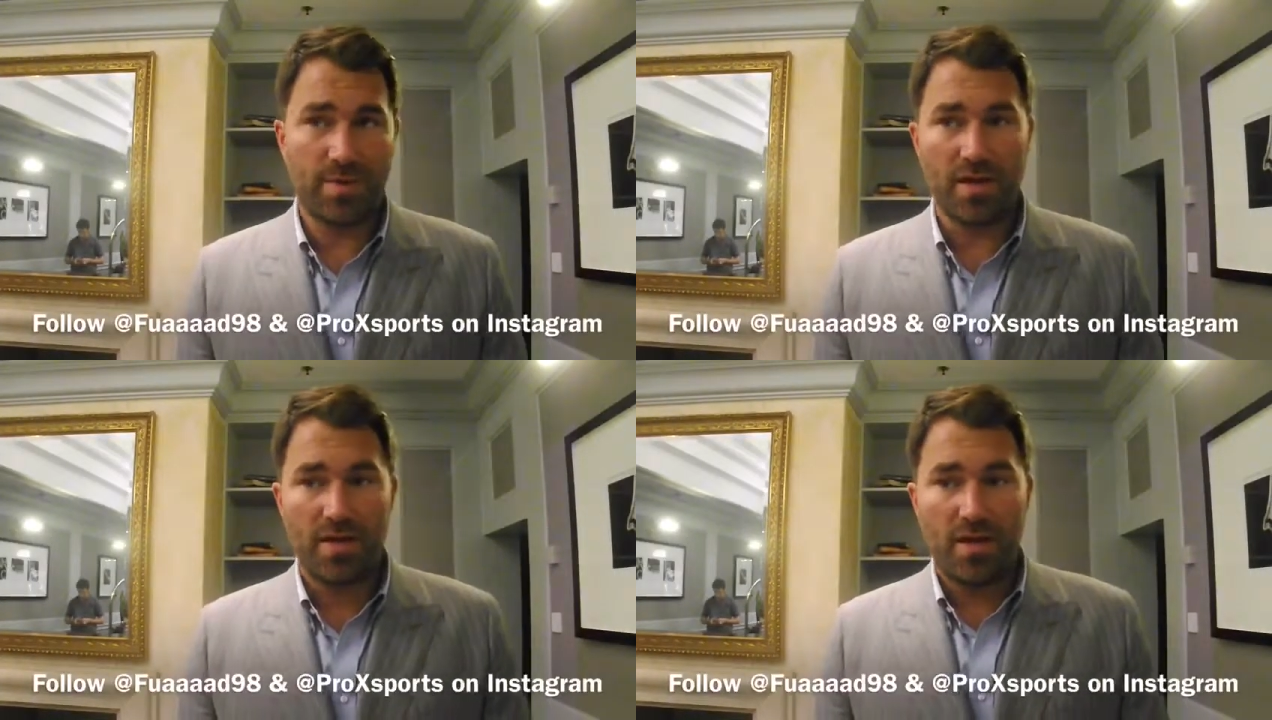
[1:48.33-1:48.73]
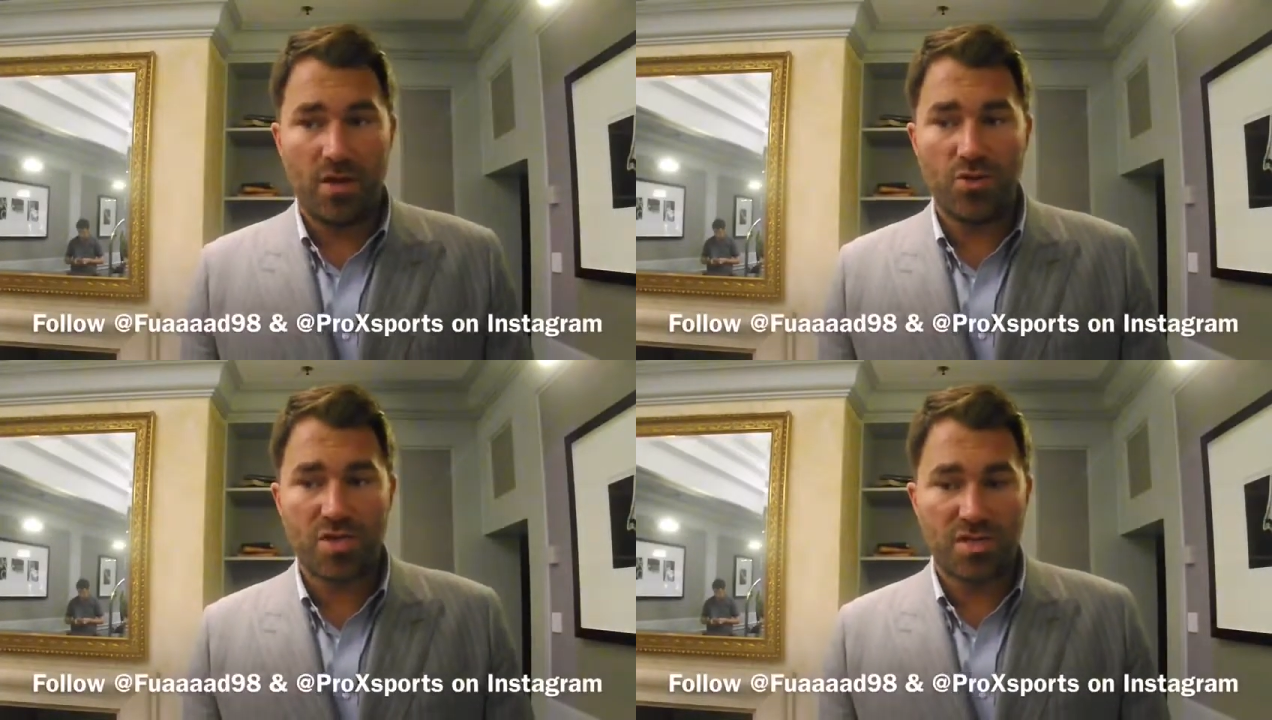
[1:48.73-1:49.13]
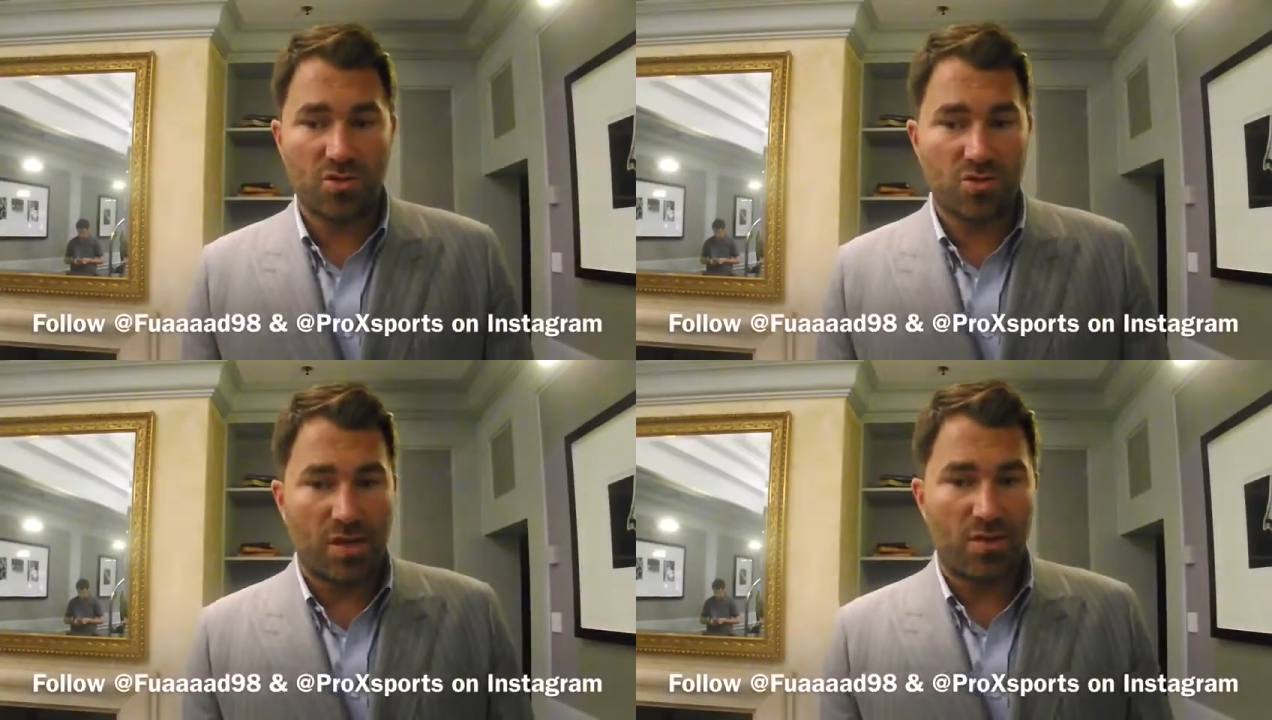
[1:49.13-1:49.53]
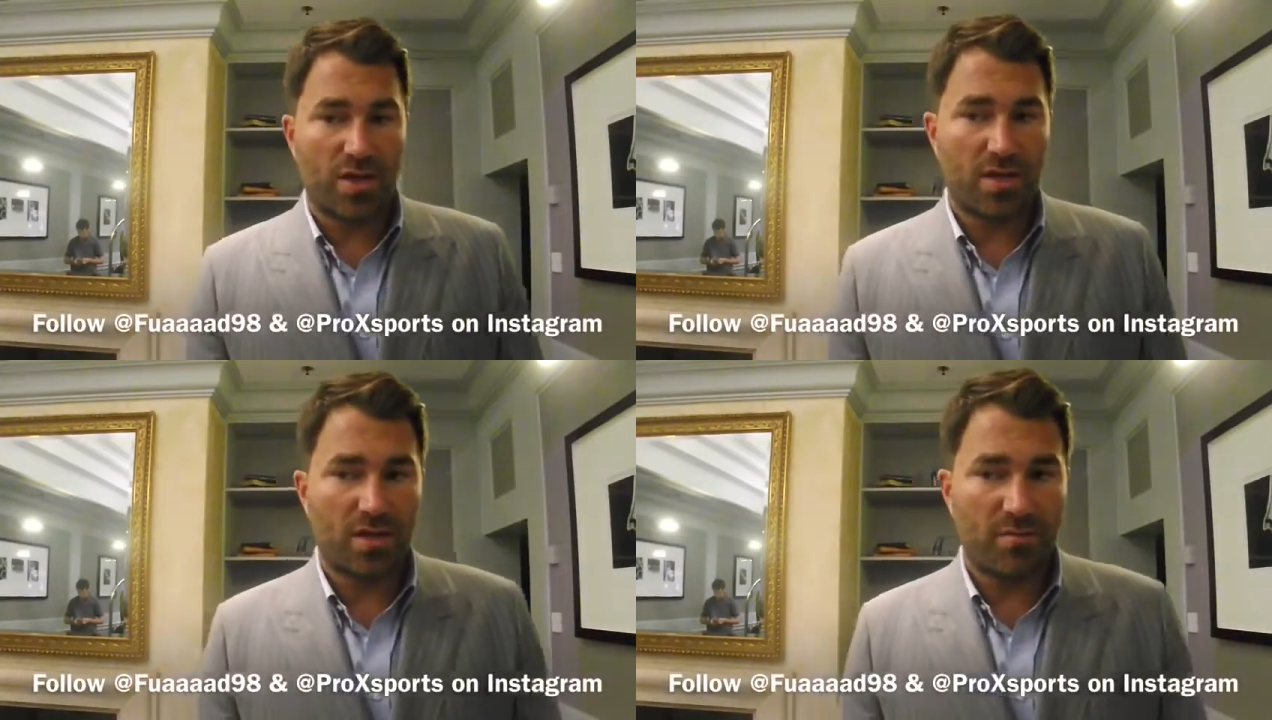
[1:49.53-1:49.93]
But Usyk's also
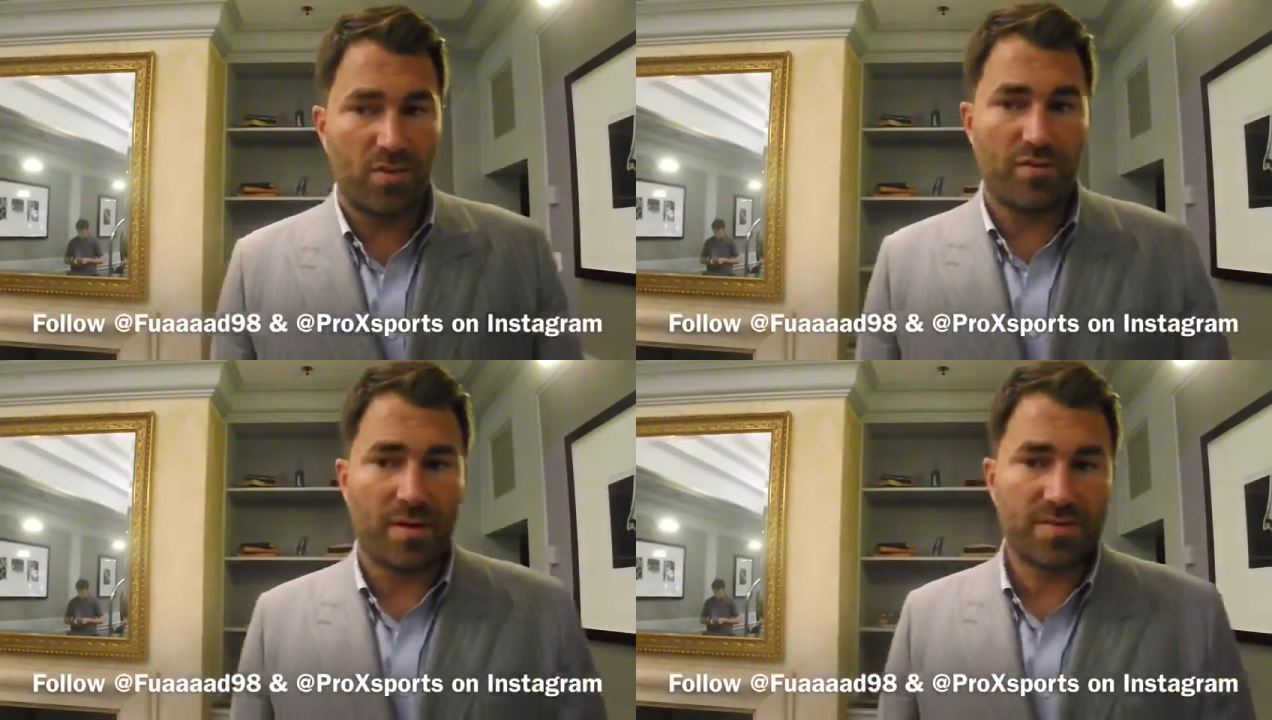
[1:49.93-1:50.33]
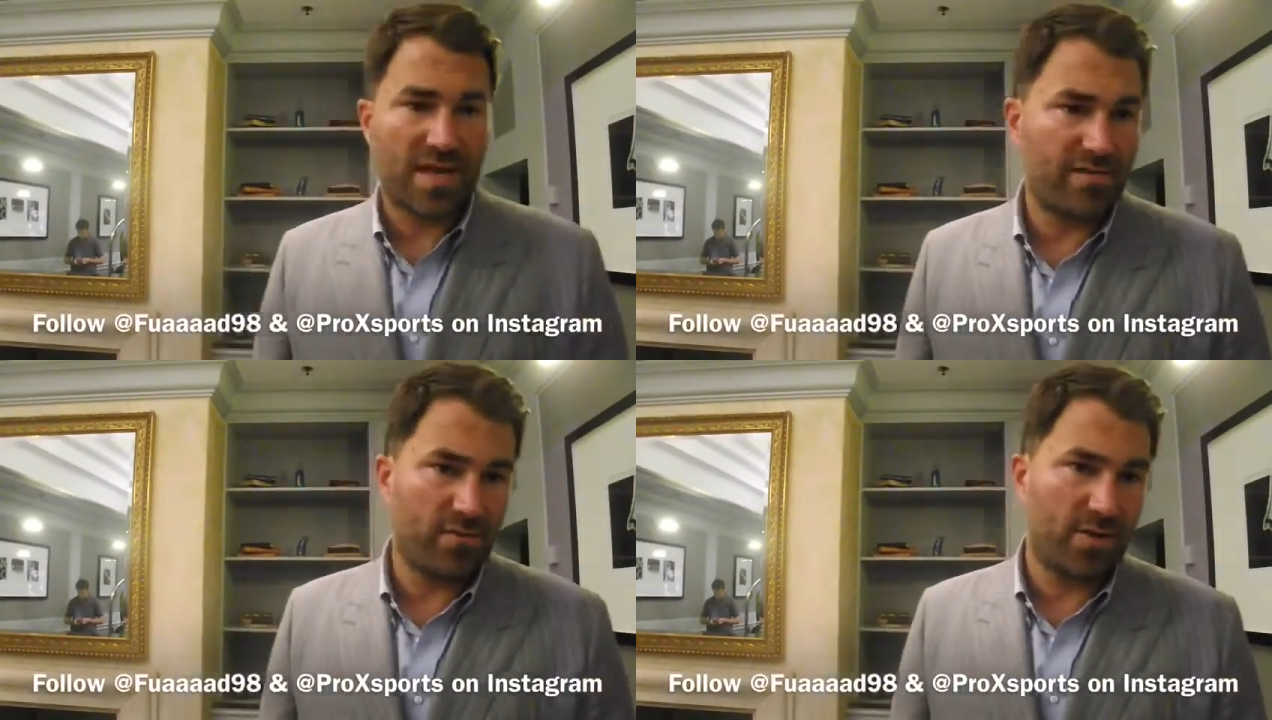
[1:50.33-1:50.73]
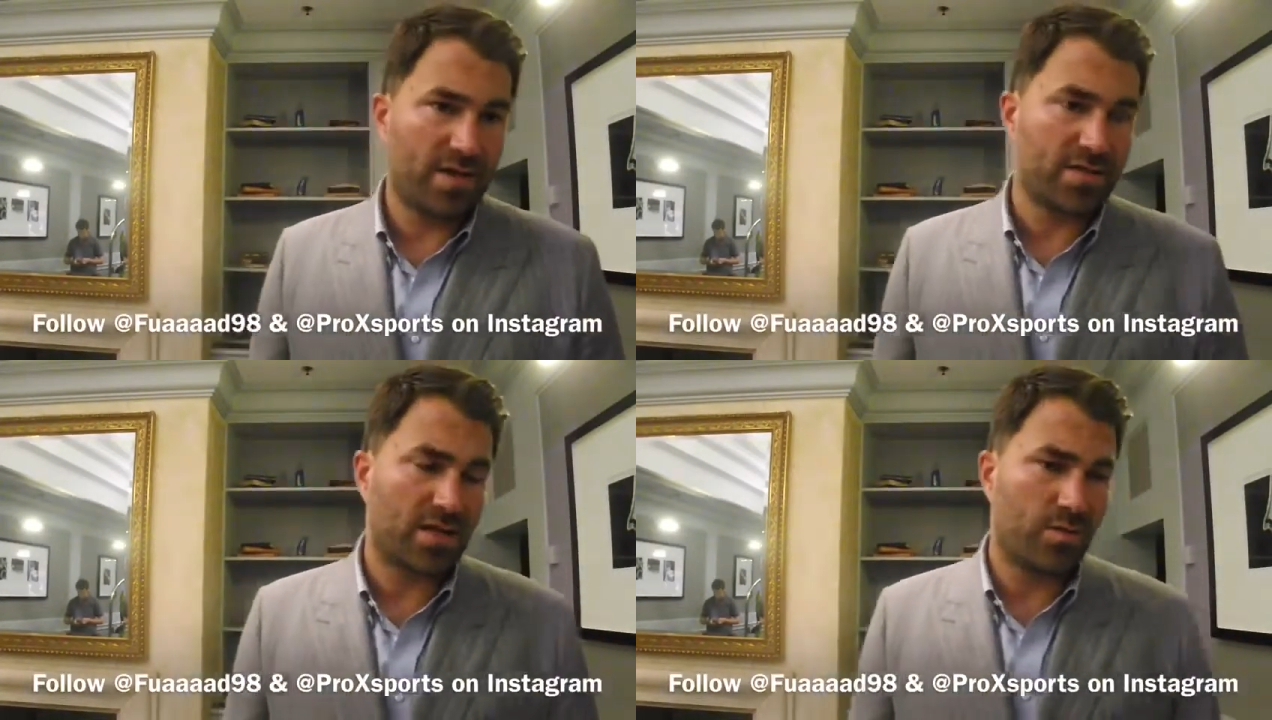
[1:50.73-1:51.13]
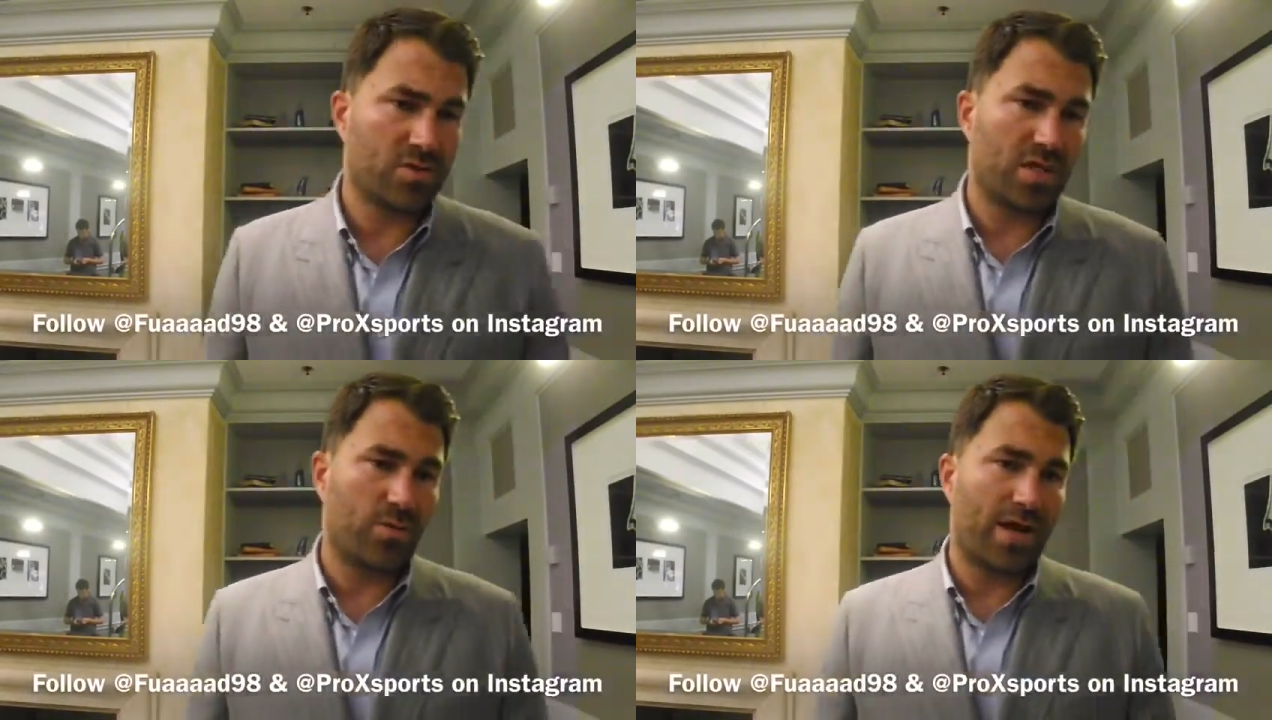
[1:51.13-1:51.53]
looking at a move up to heavyweight, so
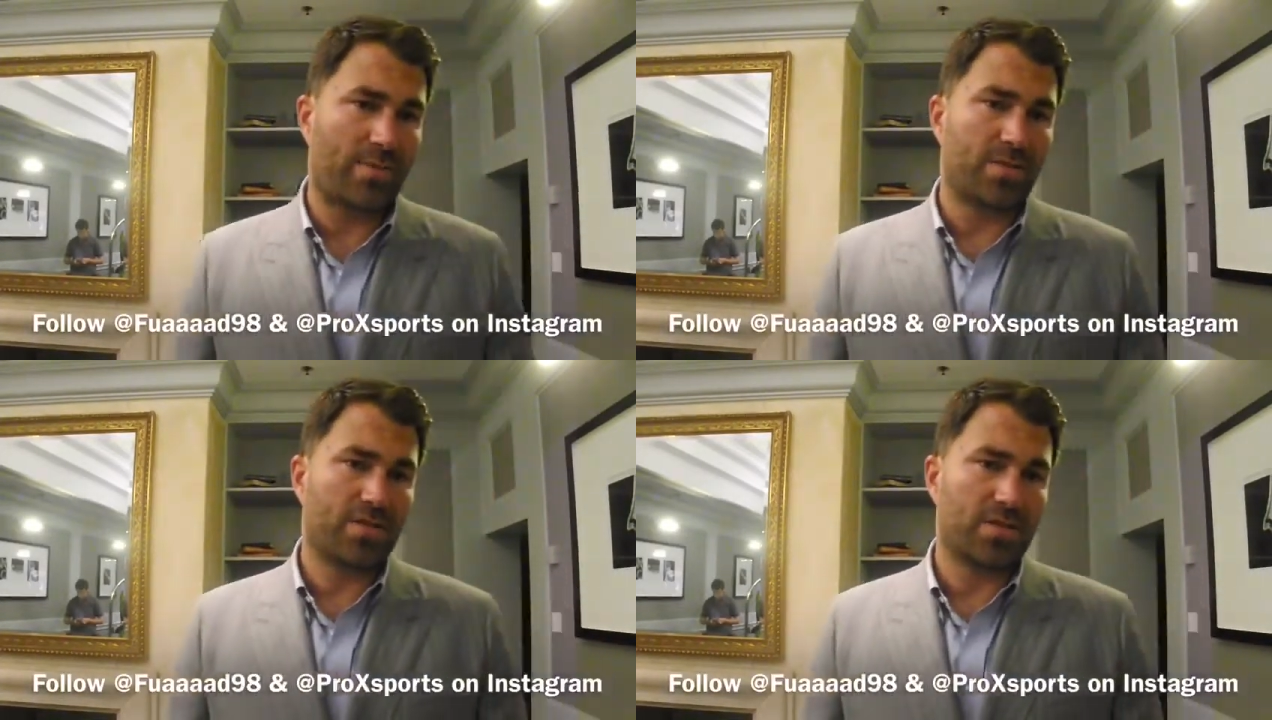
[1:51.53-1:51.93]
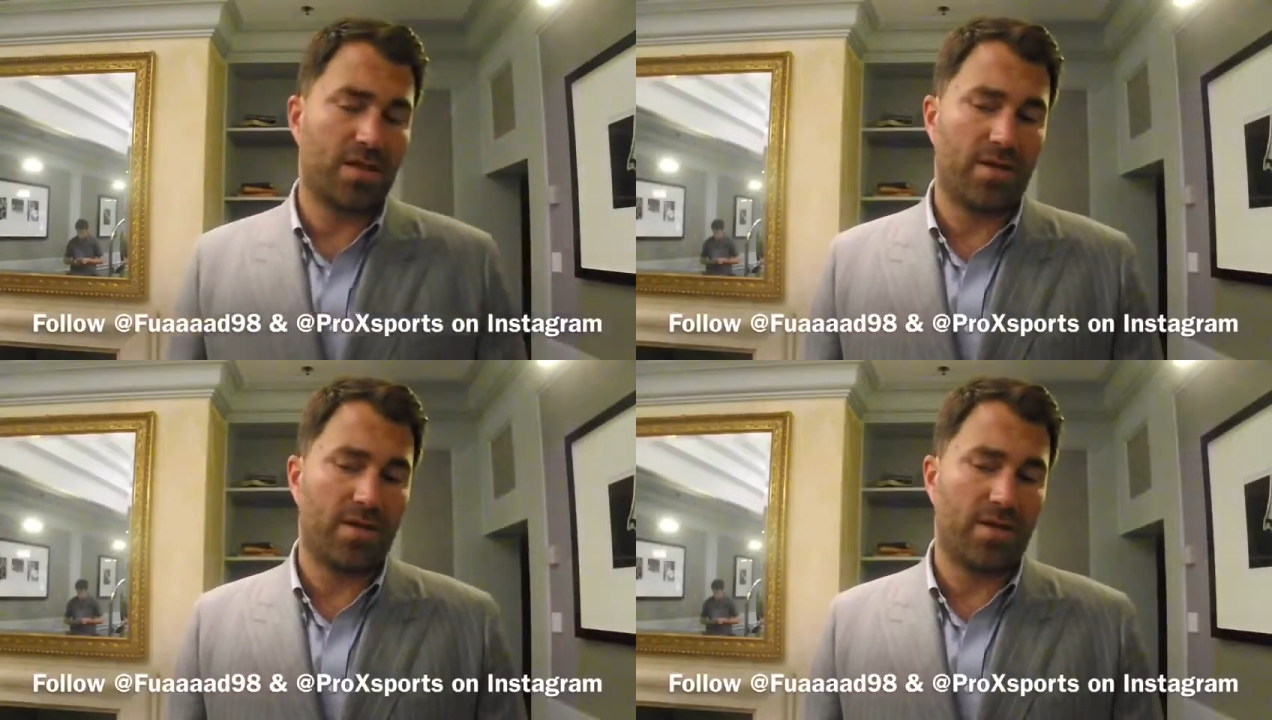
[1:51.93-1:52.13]
we'll see what happens.